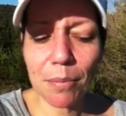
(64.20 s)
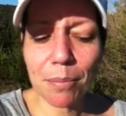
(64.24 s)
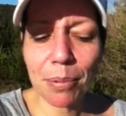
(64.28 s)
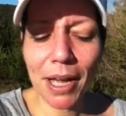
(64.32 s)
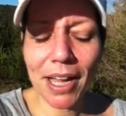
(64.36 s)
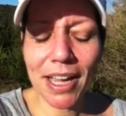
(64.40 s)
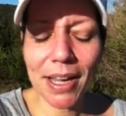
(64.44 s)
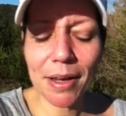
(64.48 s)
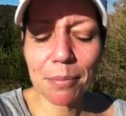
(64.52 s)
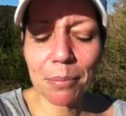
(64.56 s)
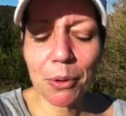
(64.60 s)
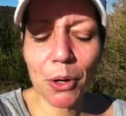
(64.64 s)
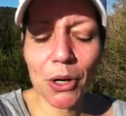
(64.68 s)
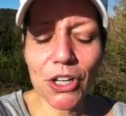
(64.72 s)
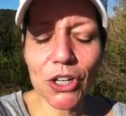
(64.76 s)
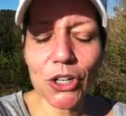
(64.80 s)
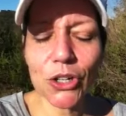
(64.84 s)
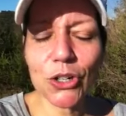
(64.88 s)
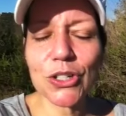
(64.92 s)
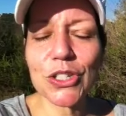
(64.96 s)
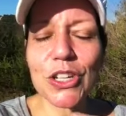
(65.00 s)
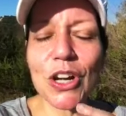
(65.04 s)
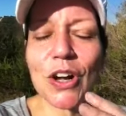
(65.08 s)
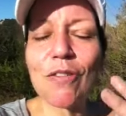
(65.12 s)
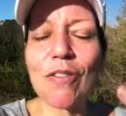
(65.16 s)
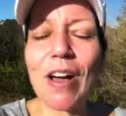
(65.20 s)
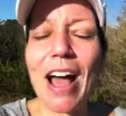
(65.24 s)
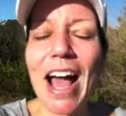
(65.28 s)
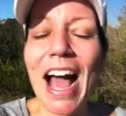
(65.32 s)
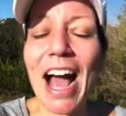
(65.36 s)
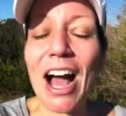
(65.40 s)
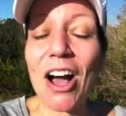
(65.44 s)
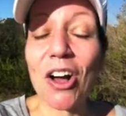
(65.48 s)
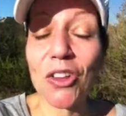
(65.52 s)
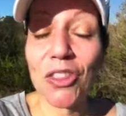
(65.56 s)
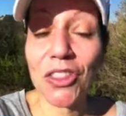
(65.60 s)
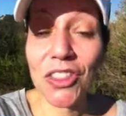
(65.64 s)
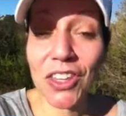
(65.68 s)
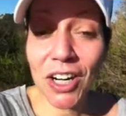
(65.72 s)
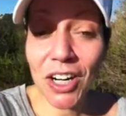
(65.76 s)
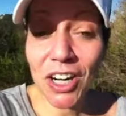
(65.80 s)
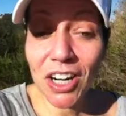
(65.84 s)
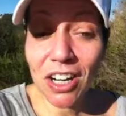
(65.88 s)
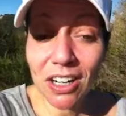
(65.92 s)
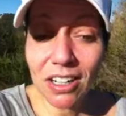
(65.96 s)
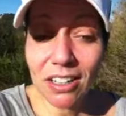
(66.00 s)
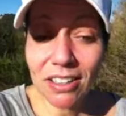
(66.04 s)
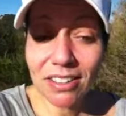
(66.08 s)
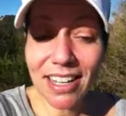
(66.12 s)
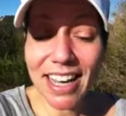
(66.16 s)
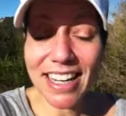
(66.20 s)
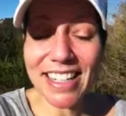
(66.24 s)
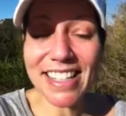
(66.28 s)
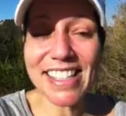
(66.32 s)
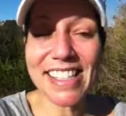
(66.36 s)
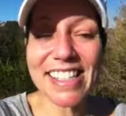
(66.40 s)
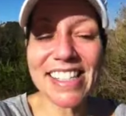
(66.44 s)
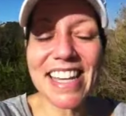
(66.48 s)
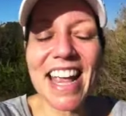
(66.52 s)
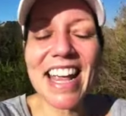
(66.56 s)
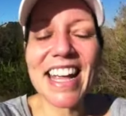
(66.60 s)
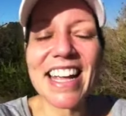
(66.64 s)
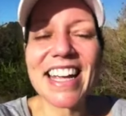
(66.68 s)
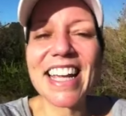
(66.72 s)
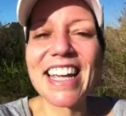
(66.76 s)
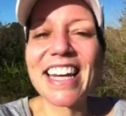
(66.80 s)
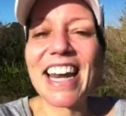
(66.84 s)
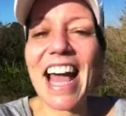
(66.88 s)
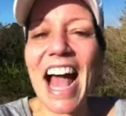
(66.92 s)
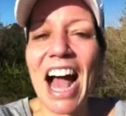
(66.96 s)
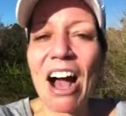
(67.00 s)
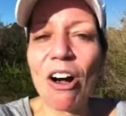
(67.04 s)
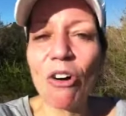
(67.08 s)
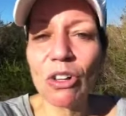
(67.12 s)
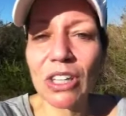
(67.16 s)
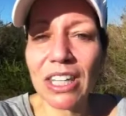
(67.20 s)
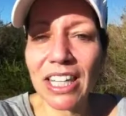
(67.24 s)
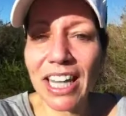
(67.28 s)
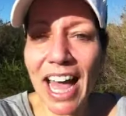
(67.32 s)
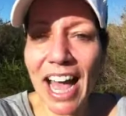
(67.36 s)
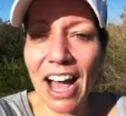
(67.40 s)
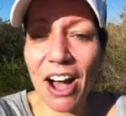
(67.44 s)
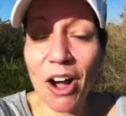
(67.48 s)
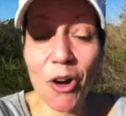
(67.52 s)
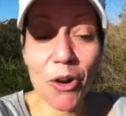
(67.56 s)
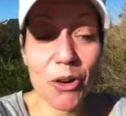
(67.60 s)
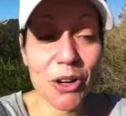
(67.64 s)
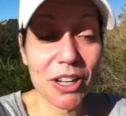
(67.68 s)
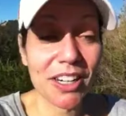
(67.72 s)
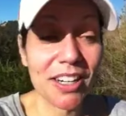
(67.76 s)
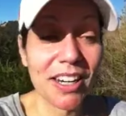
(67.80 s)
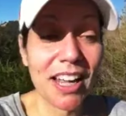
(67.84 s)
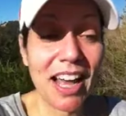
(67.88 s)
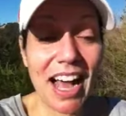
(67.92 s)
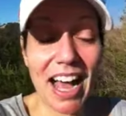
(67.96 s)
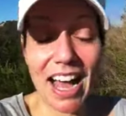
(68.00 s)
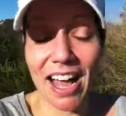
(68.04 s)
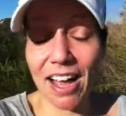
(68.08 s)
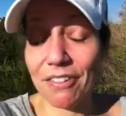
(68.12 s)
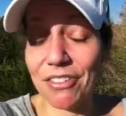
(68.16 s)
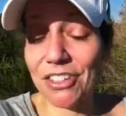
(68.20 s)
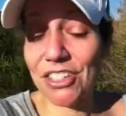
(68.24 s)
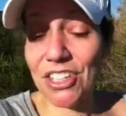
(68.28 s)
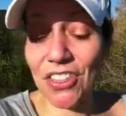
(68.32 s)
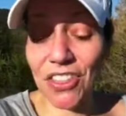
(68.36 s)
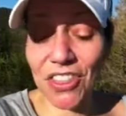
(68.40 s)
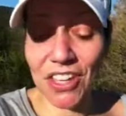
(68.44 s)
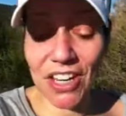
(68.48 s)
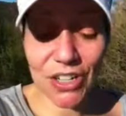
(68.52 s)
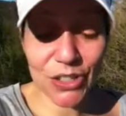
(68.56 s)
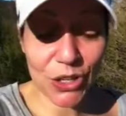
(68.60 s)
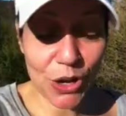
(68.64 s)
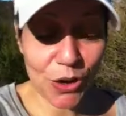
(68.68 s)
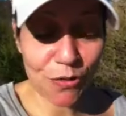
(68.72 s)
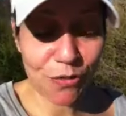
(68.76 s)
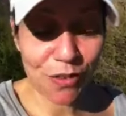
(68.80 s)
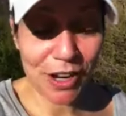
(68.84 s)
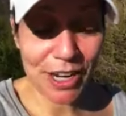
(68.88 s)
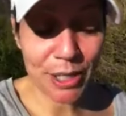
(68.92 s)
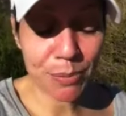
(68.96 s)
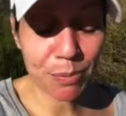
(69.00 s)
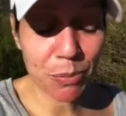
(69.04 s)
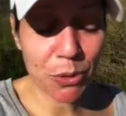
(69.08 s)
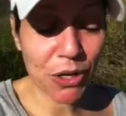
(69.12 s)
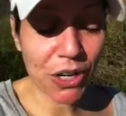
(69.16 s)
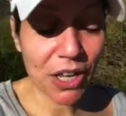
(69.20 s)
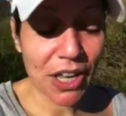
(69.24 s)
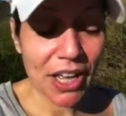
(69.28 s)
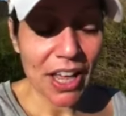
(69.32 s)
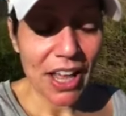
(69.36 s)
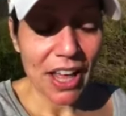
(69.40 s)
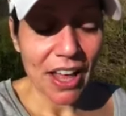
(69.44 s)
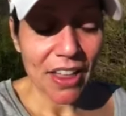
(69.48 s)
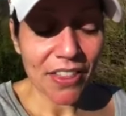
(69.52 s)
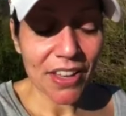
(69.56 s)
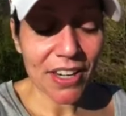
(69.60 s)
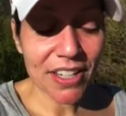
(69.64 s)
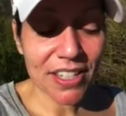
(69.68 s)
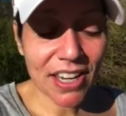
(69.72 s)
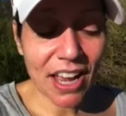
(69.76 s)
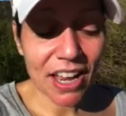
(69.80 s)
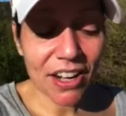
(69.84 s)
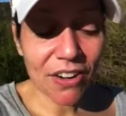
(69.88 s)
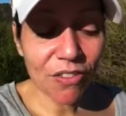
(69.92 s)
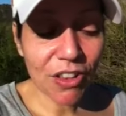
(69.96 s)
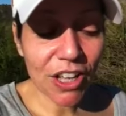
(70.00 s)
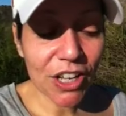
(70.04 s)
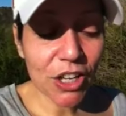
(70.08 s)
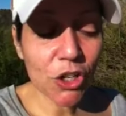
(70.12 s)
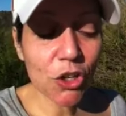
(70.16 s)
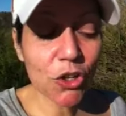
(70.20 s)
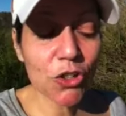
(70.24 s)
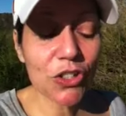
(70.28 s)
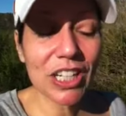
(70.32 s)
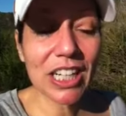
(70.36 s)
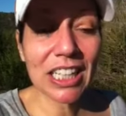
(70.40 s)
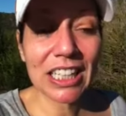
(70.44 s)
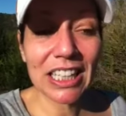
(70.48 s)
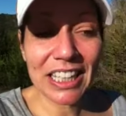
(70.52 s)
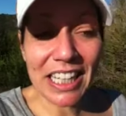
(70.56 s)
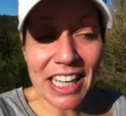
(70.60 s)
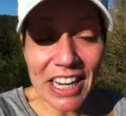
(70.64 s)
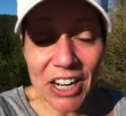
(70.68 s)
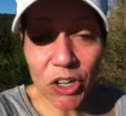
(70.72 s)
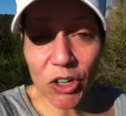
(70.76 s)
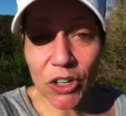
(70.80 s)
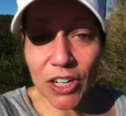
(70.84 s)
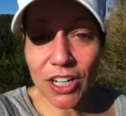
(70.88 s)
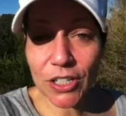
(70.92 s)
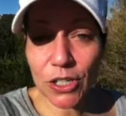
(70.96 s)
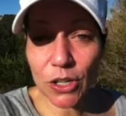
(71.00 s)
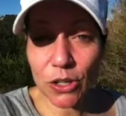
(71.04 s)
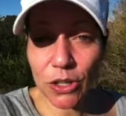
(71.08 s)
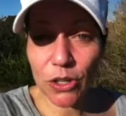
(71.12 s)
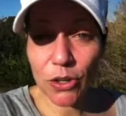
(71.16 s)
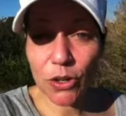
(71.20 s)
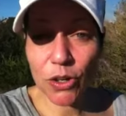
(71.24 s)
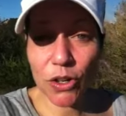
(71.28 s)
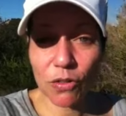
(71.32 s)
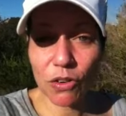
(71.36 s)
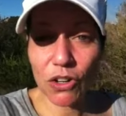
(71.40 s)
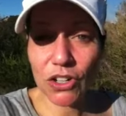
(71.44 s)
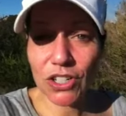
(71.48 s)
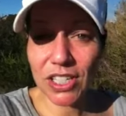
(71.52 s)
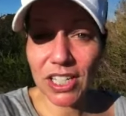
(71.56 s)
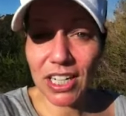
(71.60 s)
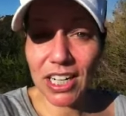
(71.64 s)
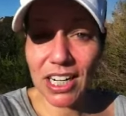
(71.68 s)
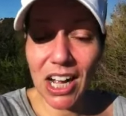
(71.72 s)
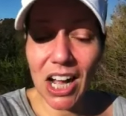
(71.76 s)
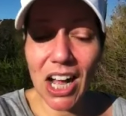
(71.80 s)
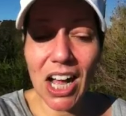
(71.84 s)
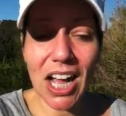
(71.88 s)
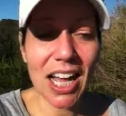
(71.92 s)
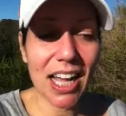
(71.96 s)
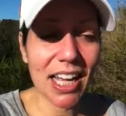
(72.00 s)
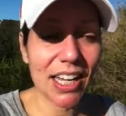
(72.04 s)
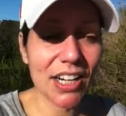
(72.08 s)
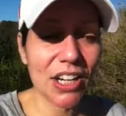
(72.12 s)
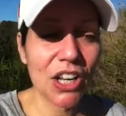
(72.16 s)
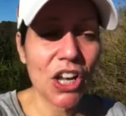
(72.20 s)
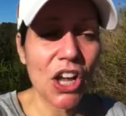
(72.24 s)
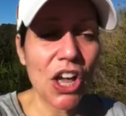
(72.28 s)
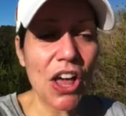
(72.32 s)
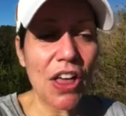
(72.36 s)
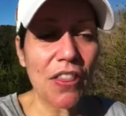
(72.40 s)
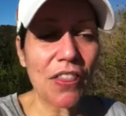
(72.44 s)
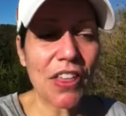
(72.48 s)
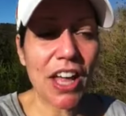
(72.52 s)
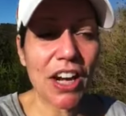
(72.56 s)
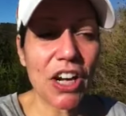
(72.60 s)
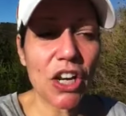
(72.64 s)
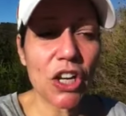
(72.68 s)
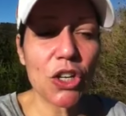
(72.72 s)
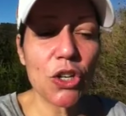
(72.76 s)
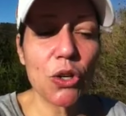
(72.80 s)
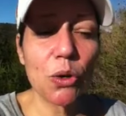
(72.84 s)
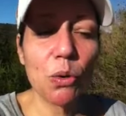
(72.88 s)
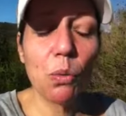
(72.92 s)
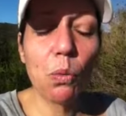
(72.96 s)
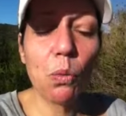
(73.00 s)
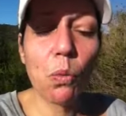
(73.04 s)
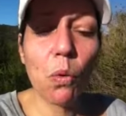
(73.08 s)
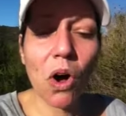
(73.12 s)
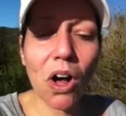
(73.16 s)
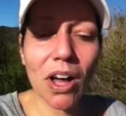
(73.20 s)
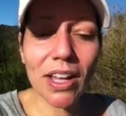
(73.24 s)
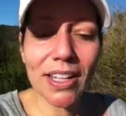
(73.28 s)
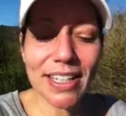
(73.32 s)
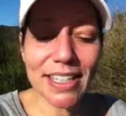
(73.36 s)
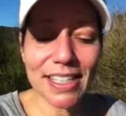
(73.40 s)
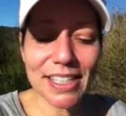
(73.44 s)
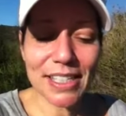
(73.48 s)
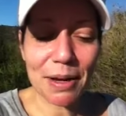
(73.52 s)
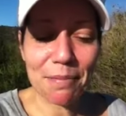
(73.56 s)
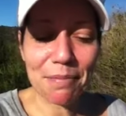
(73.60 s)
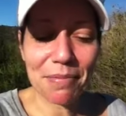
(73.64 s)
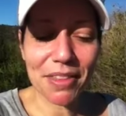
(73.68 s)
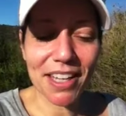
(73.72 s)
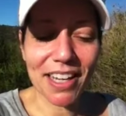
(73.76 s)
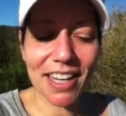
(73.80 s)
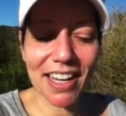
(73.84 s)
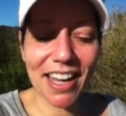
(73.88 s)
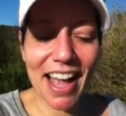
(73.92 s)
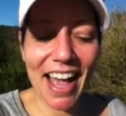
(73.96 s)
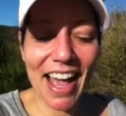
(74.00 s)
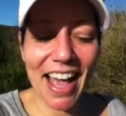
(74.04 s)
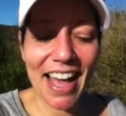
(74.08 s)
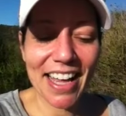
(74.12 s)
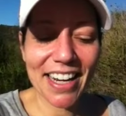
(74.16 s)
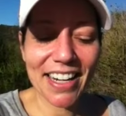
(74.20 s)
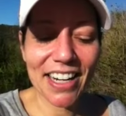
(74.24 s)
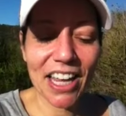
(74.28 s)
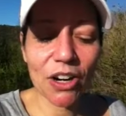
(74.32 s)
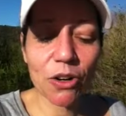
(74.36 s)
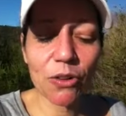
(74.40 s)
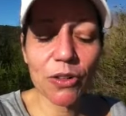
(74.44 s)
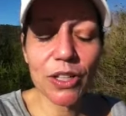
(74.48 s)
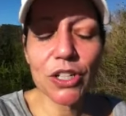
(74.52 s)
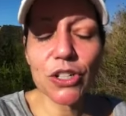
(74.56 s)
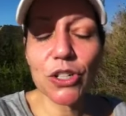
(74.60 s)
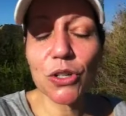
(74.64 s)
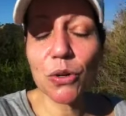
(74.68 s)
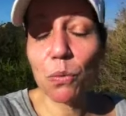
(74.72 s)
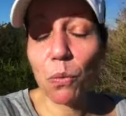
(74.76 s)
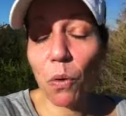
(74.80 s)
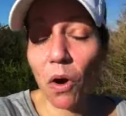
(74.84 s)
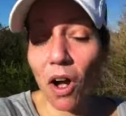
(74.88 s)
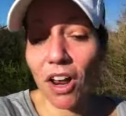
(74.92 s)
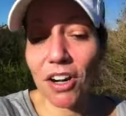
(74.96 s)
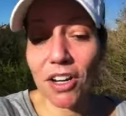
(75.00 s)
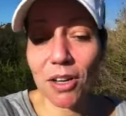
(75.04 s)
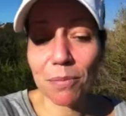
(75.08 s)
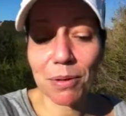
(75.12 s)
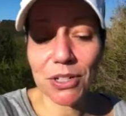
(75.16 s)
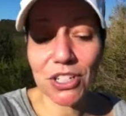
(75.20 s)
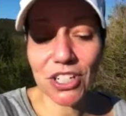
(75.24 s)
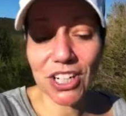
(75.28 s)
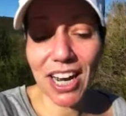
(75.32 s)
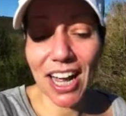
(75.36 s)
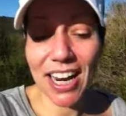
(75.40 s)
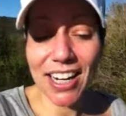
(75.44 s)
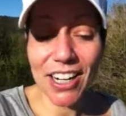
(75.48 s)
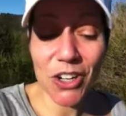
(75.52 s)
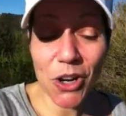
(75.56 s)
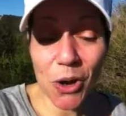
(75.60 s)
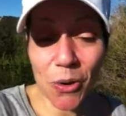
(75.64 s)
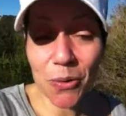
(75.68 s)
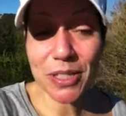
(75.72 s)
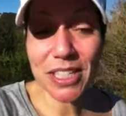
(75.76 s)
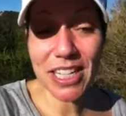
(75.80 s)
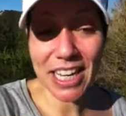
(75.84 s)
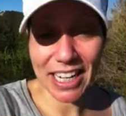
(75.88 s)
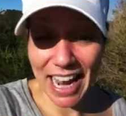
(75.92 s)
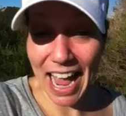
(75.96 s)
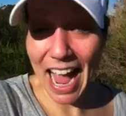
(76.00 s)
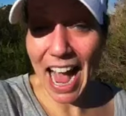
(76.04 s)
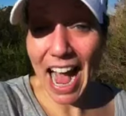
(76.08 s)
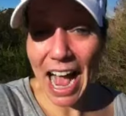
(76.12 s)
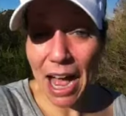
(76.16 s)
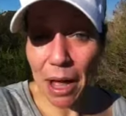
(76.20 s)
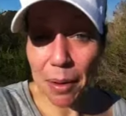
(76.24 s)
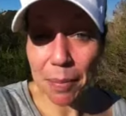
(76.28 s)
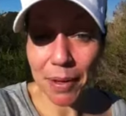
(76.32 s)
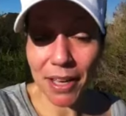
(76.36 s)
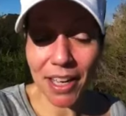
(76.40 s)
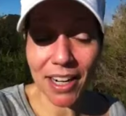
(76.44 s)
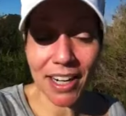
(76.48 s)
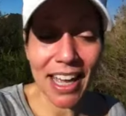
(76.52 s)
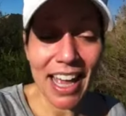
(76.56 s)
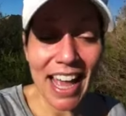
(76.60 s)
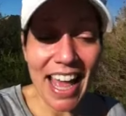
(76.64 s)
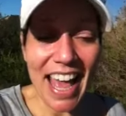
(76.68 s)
by putting yourself out there and saying it out loud, and I've said things on Facebook, that it's kind of like you're declaring to the universe, to God, that you want something, and not only do you want it, but you kind of know what's going to happen.